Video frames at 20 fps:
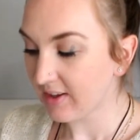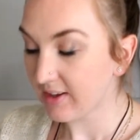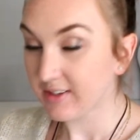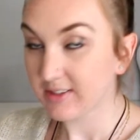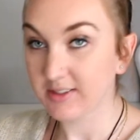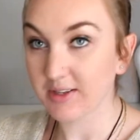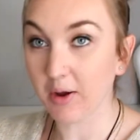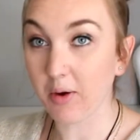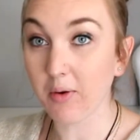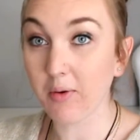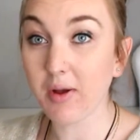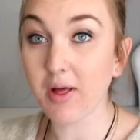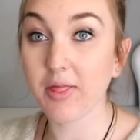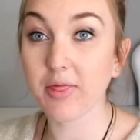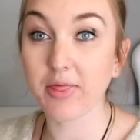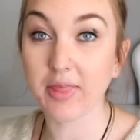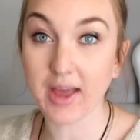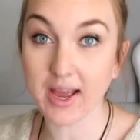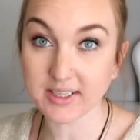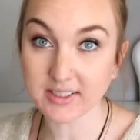So
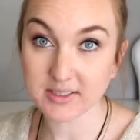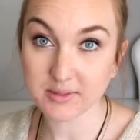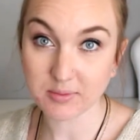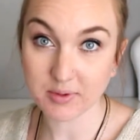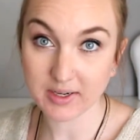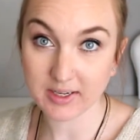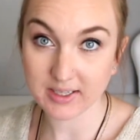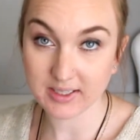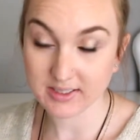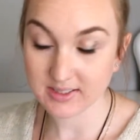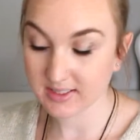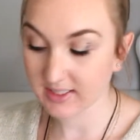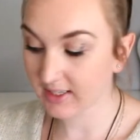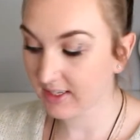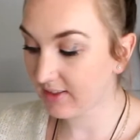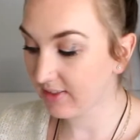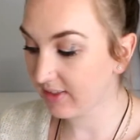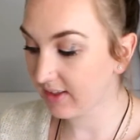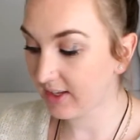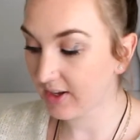that's what is
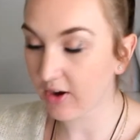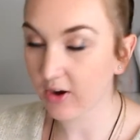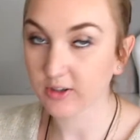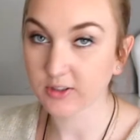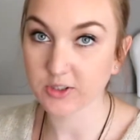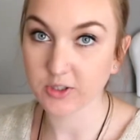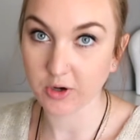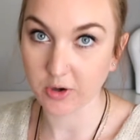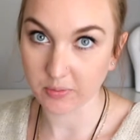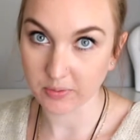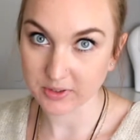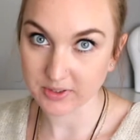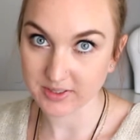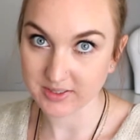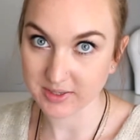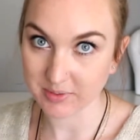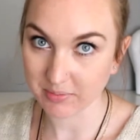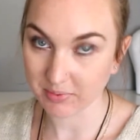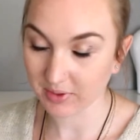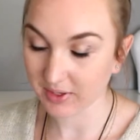in the October
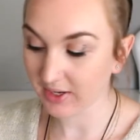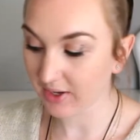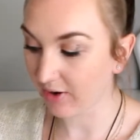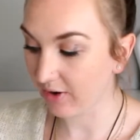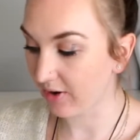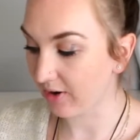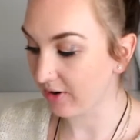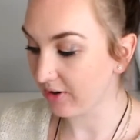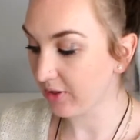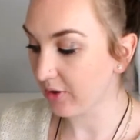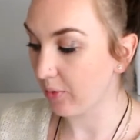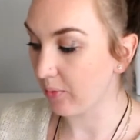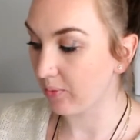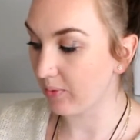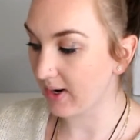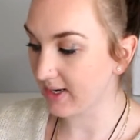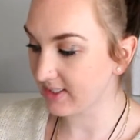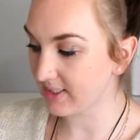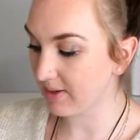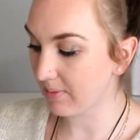Simply Earth
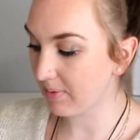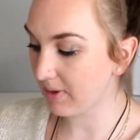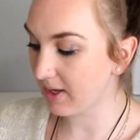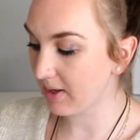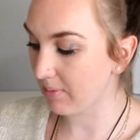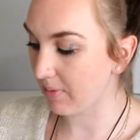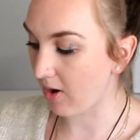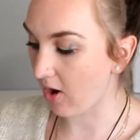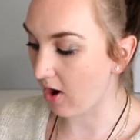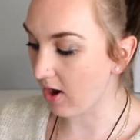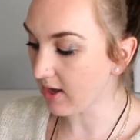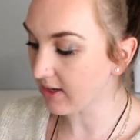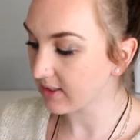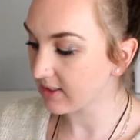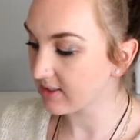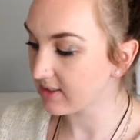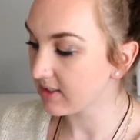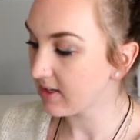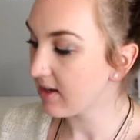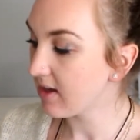recipe
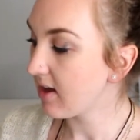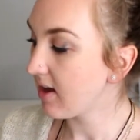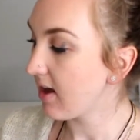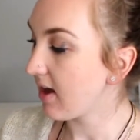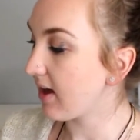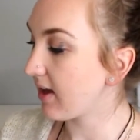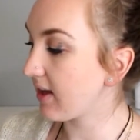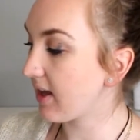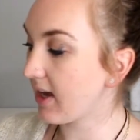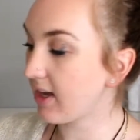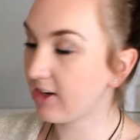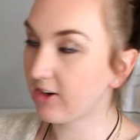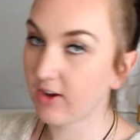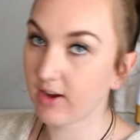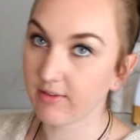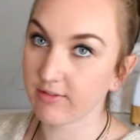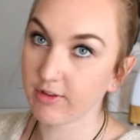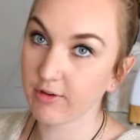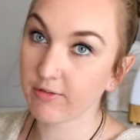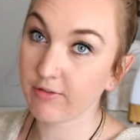box. Again, you
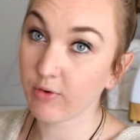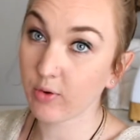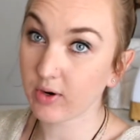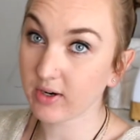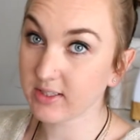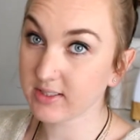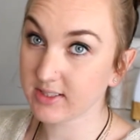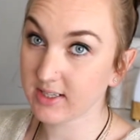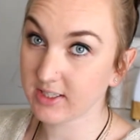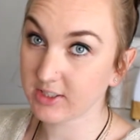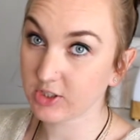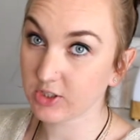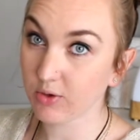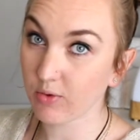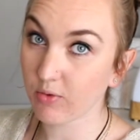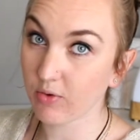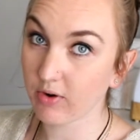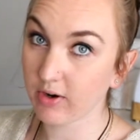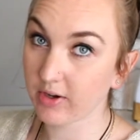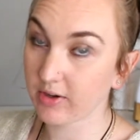have the 4
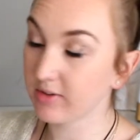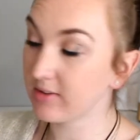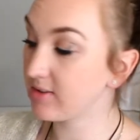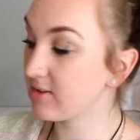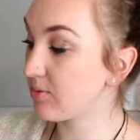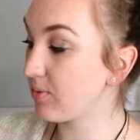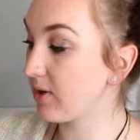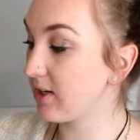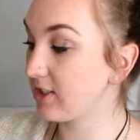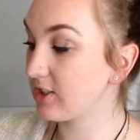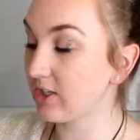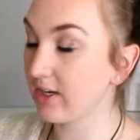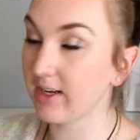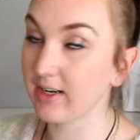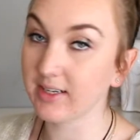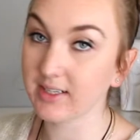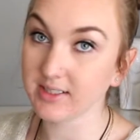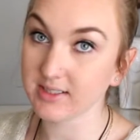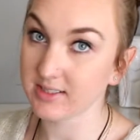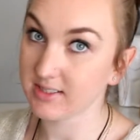essential oils, which
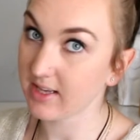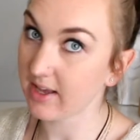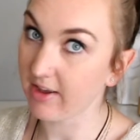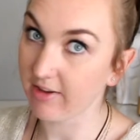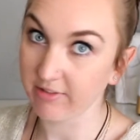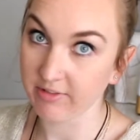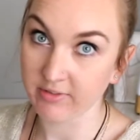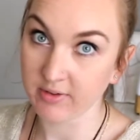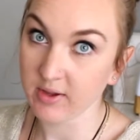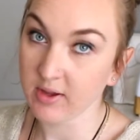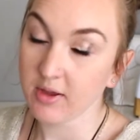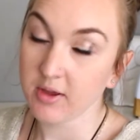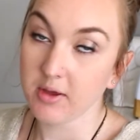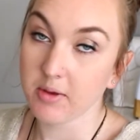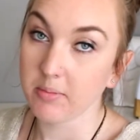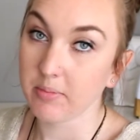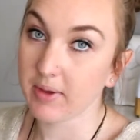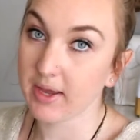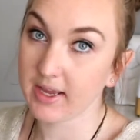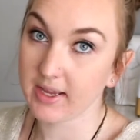in itself
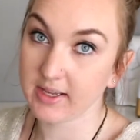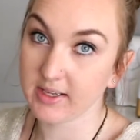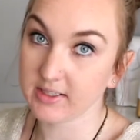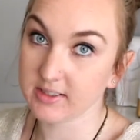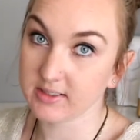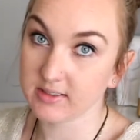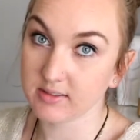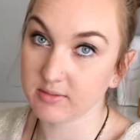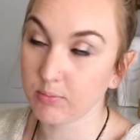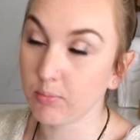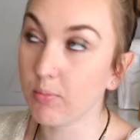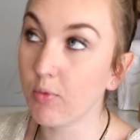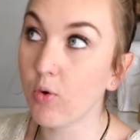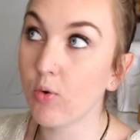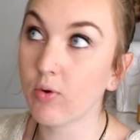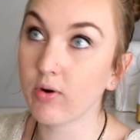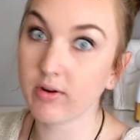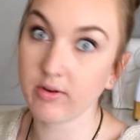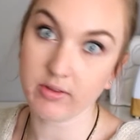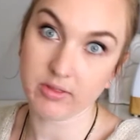pays
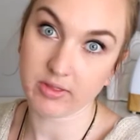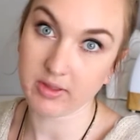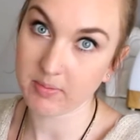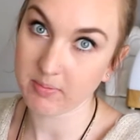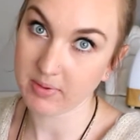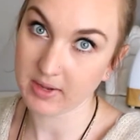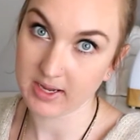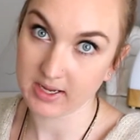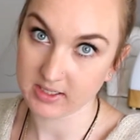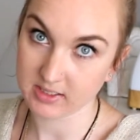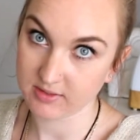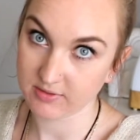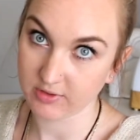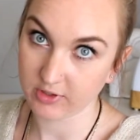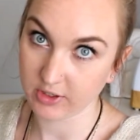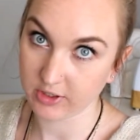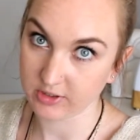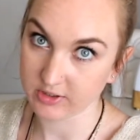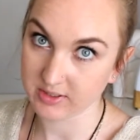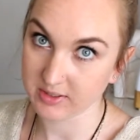more than pays for
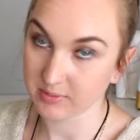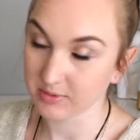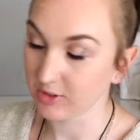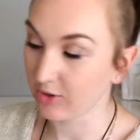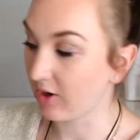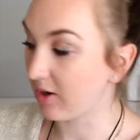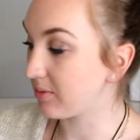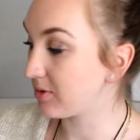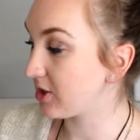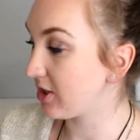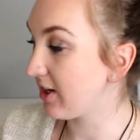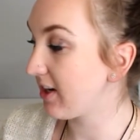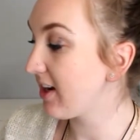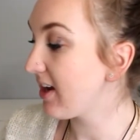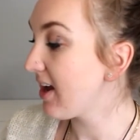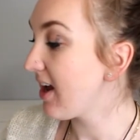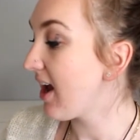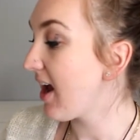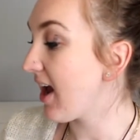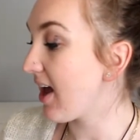your subscription,
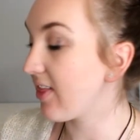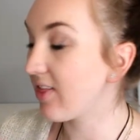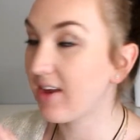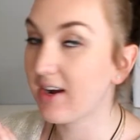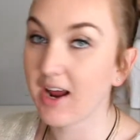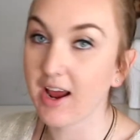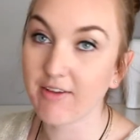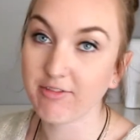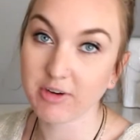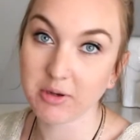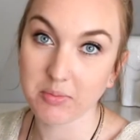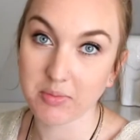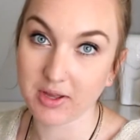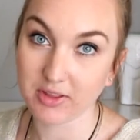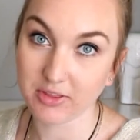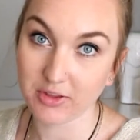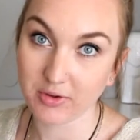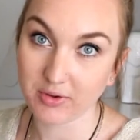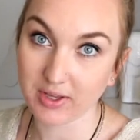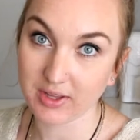and then every
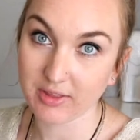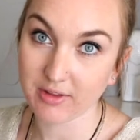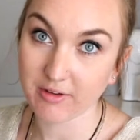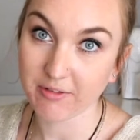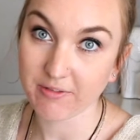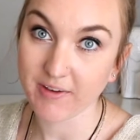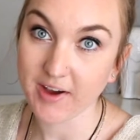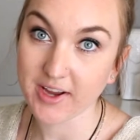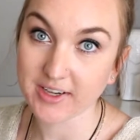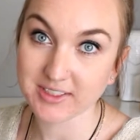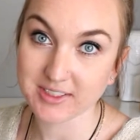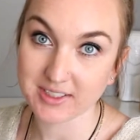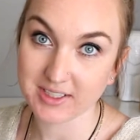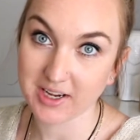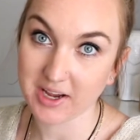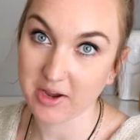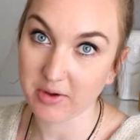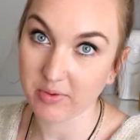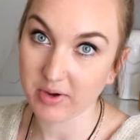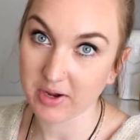month you get the fun
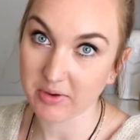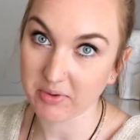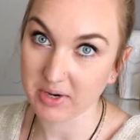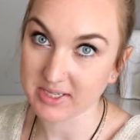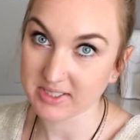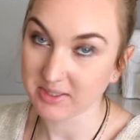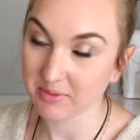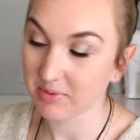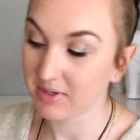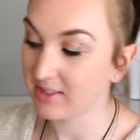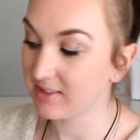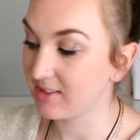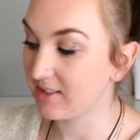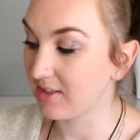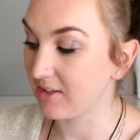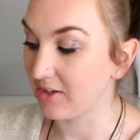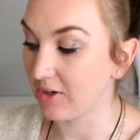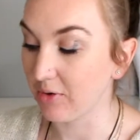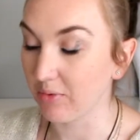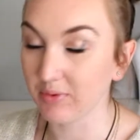DIY recipes
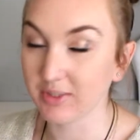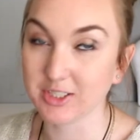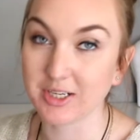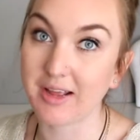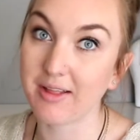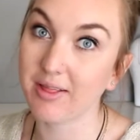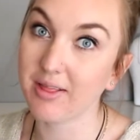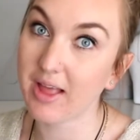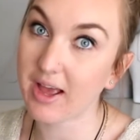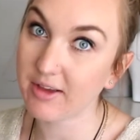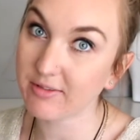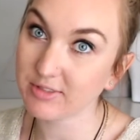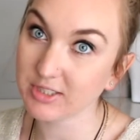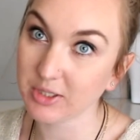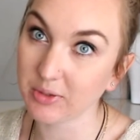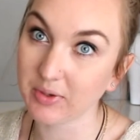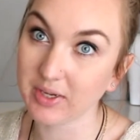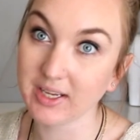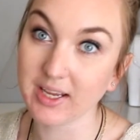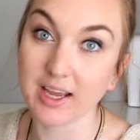to do, which I love
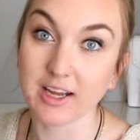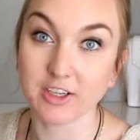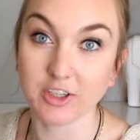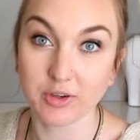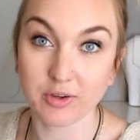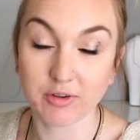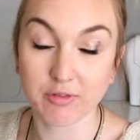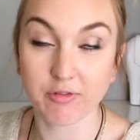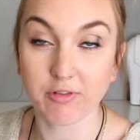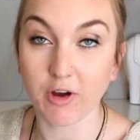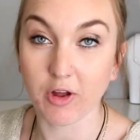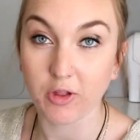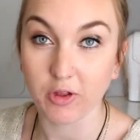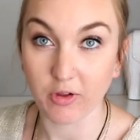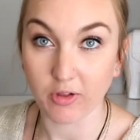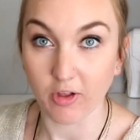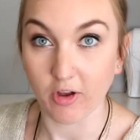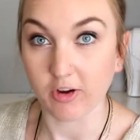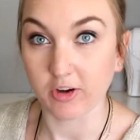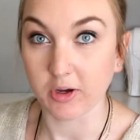doing, and you can
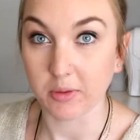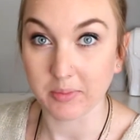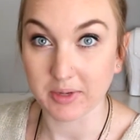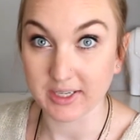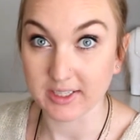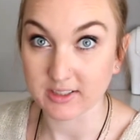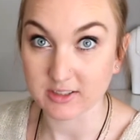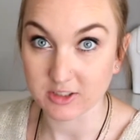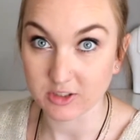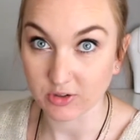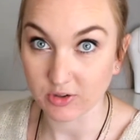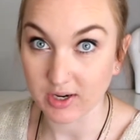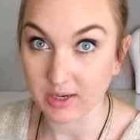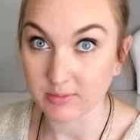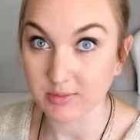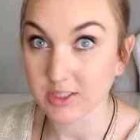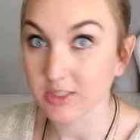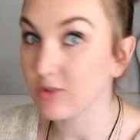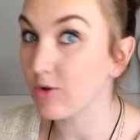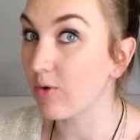follow along on my Instagram
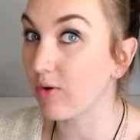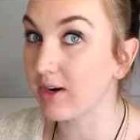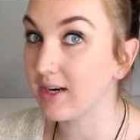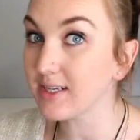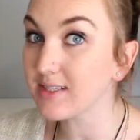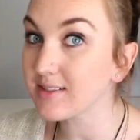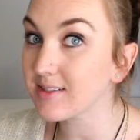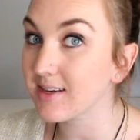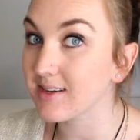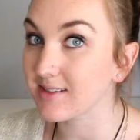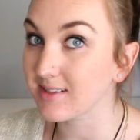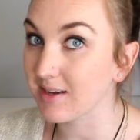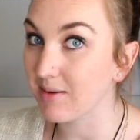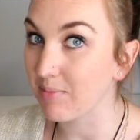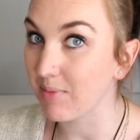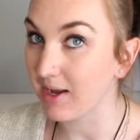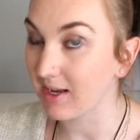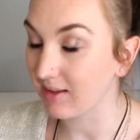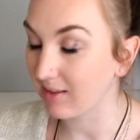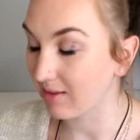stories as I
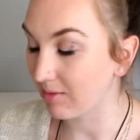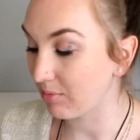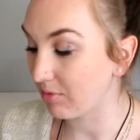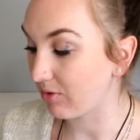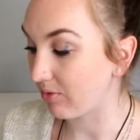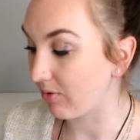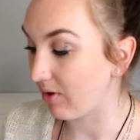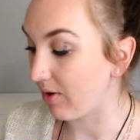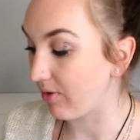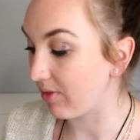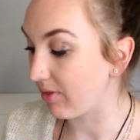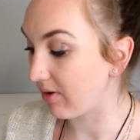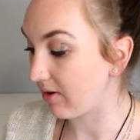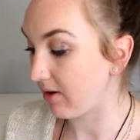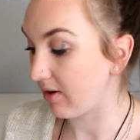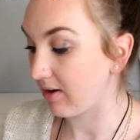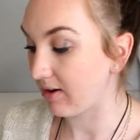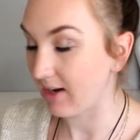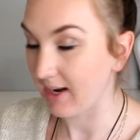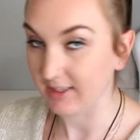make them throughout
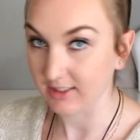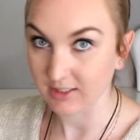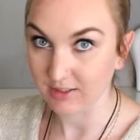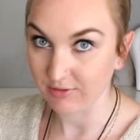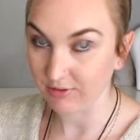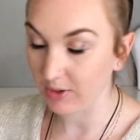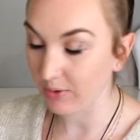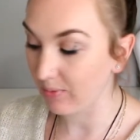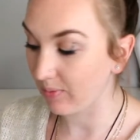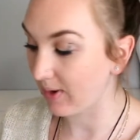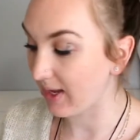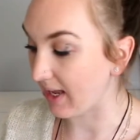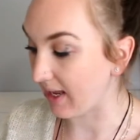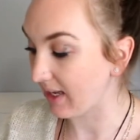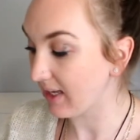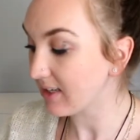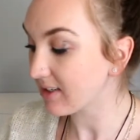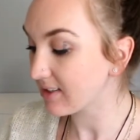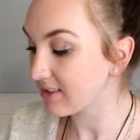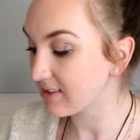the next few
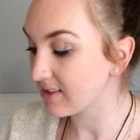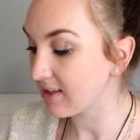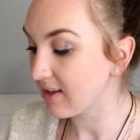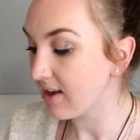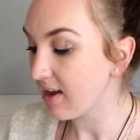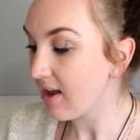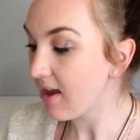weeks.